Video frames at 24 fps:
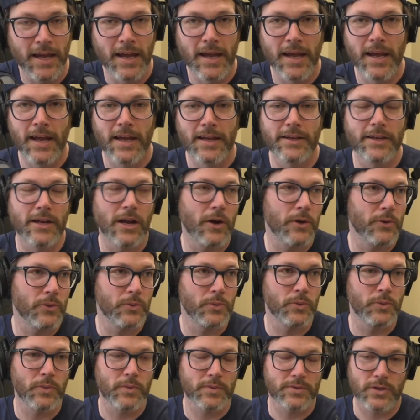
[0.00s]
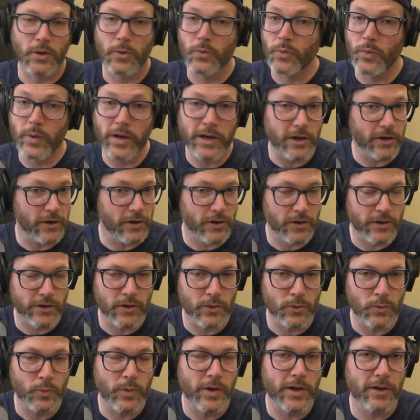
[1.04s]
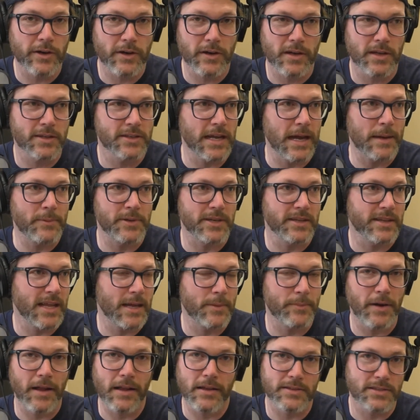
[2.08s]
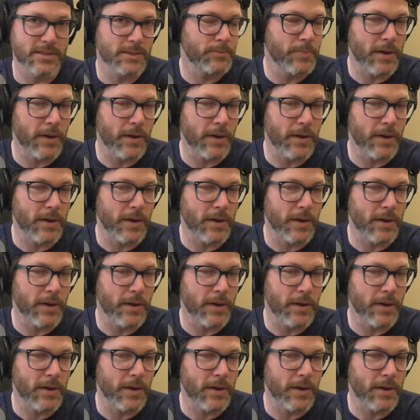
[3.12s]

Mm-hmm. You know, so we're you know we're adopting that policy.